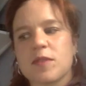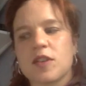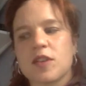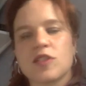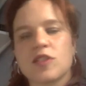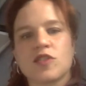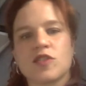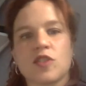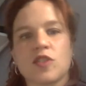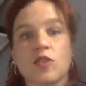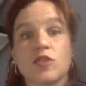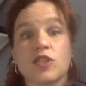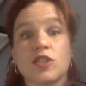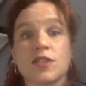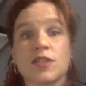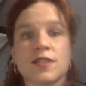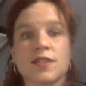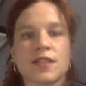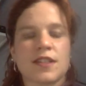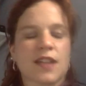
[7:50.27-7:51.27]
So
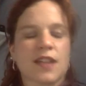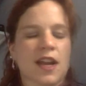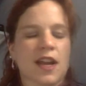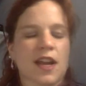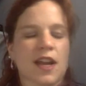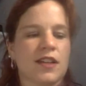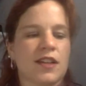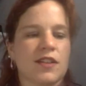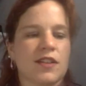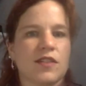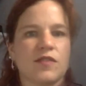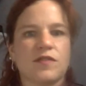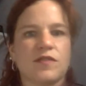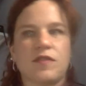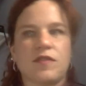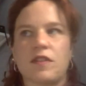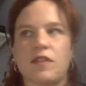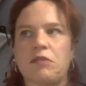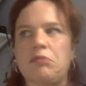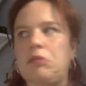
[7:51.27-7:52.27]
just to kind of
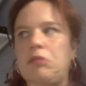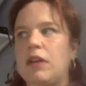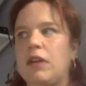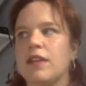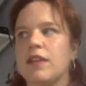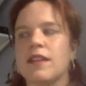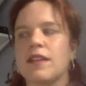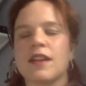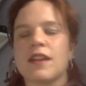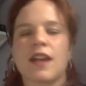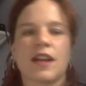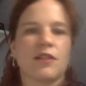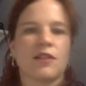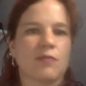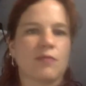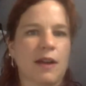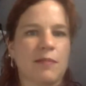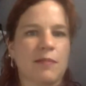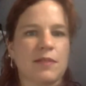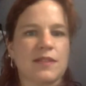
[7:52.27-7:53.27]

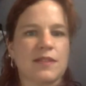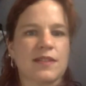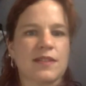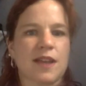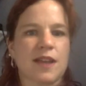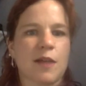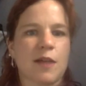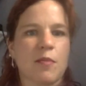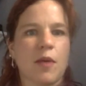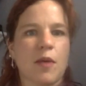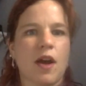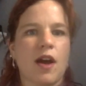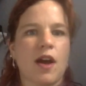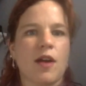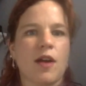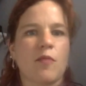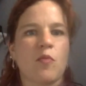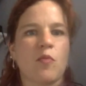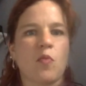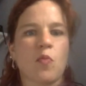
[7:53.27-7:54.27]
wrap this up,
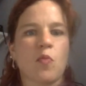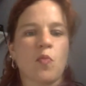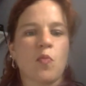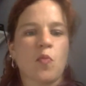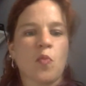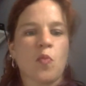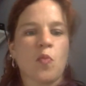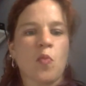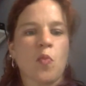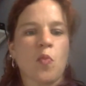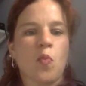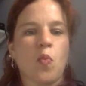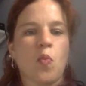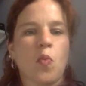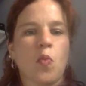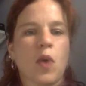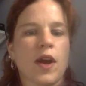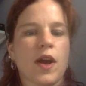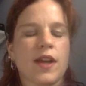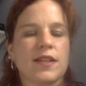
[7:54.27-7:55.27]

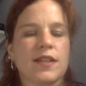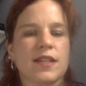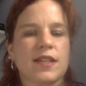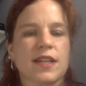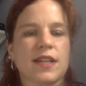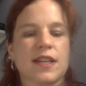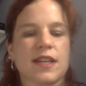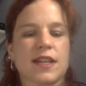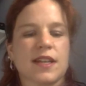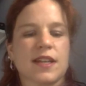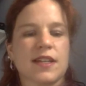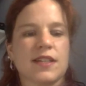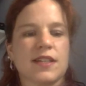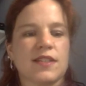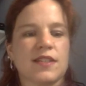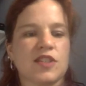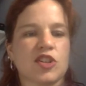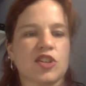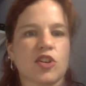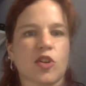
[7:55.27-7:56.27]
what
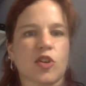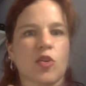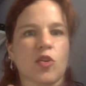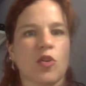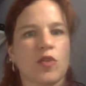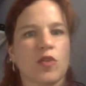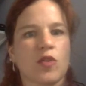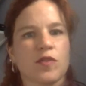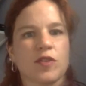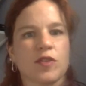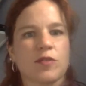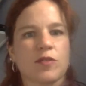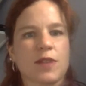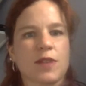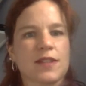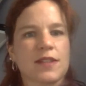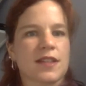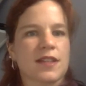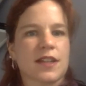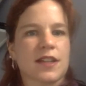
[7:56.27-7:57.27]
is your goal for the
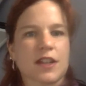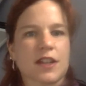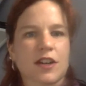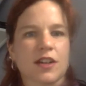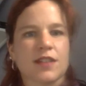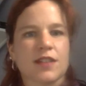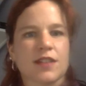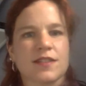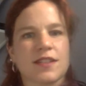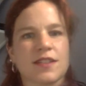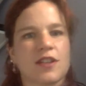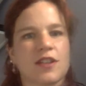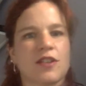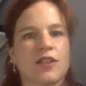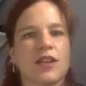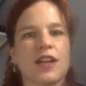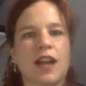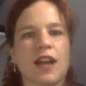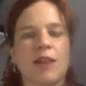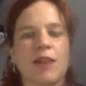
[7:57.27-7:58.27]
rest of the year,
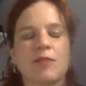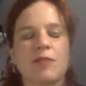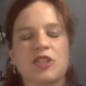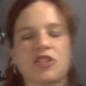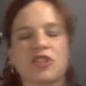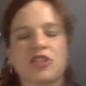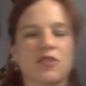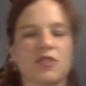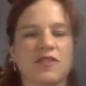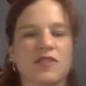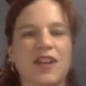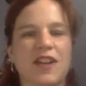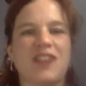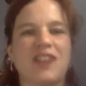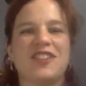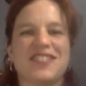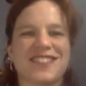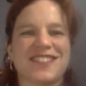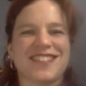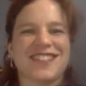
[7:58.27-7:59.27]
considering how much
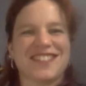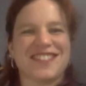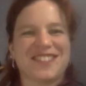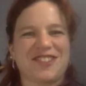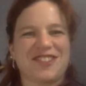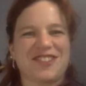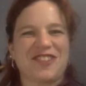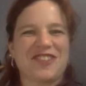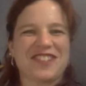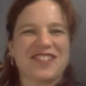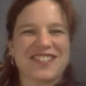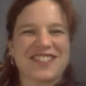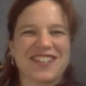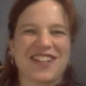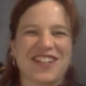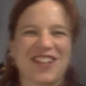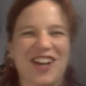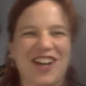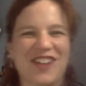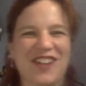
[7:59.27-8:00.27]
coronavirus has thrown us
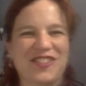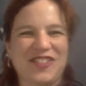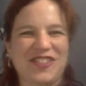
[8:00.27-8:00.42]
all off